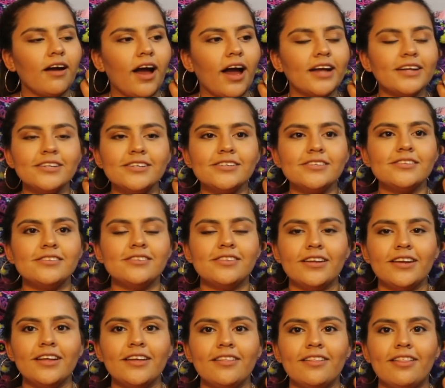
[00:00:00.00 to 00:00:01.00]
I just
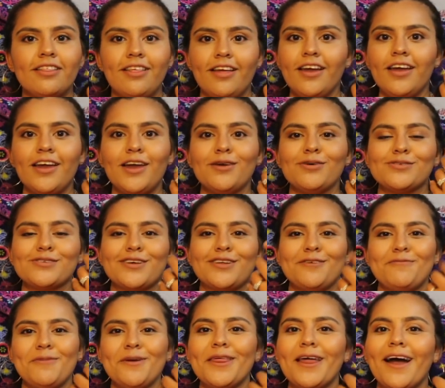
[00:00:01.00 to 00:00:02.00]
didn't think it was
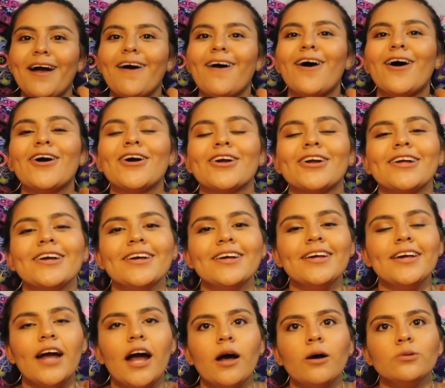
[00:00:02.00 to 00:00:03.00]
gonna be that hard.
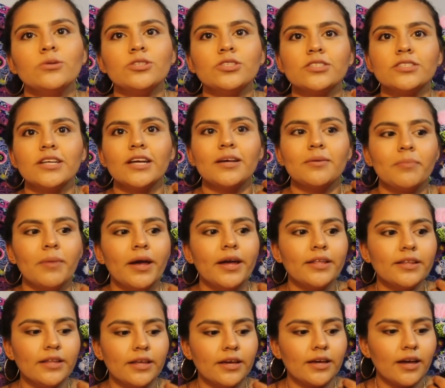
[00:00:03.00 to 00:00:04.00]
I was just like,
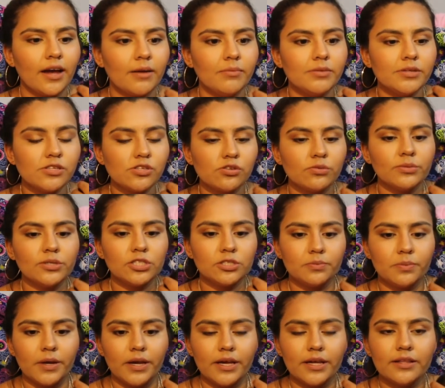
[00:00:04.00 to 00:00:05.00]
man, like, I'm in so
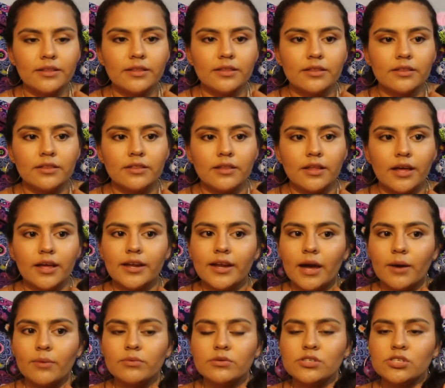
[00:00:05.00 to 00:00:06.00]
much pain, and
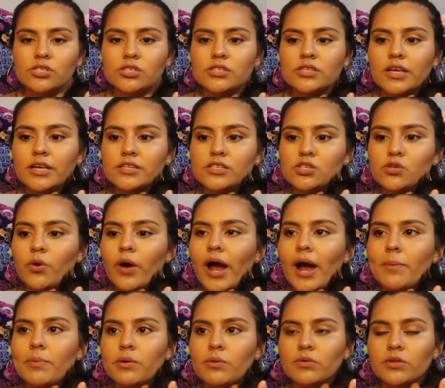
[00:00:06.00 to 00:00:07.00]
I would just get so
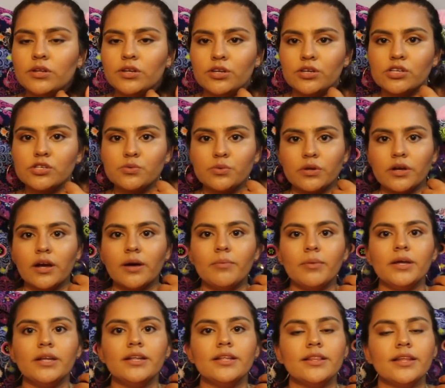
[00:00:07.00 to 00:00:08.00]
happy when the nurse would
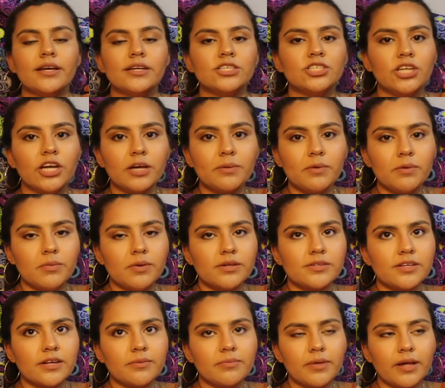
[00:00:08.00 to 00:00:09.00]
come in and, like, check me,
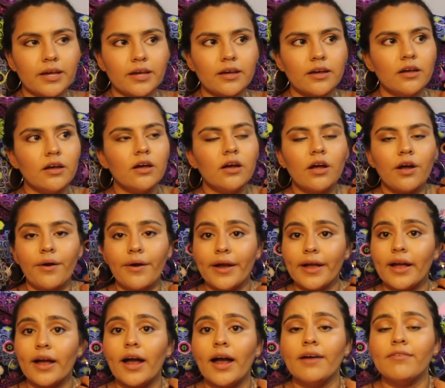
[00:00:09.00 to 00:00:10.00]
because I'm like, all
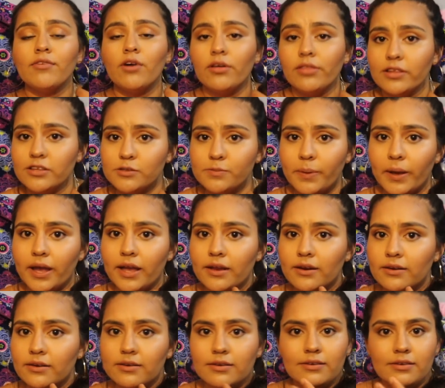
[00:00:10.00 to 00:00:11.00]
right, I have all this
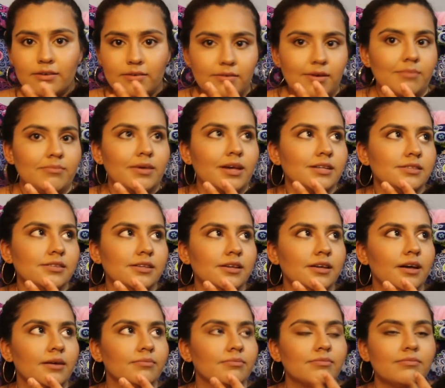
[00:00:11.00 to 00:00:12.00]
pain. I'm
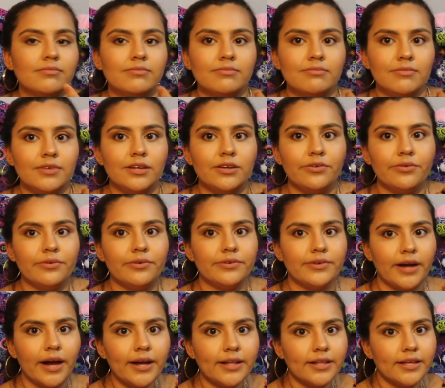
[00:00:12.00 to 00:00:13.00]
guessing I'm, you know,
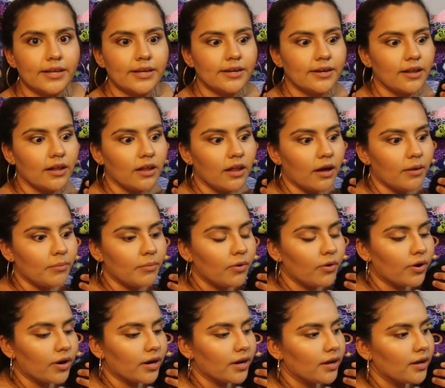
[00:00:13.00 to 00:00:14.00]
dilated a lot
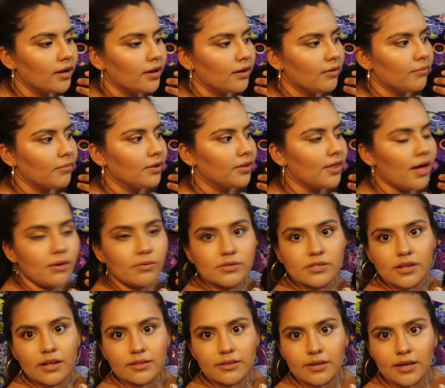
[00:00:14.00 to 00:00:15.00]
more, but that
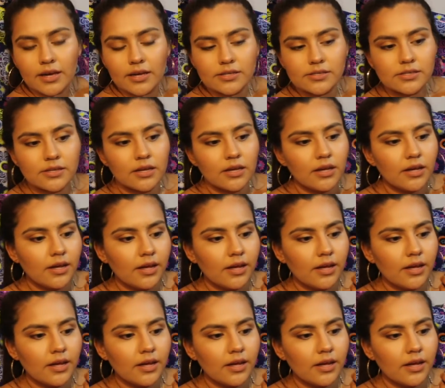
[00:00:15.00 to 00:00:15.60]
was not the case.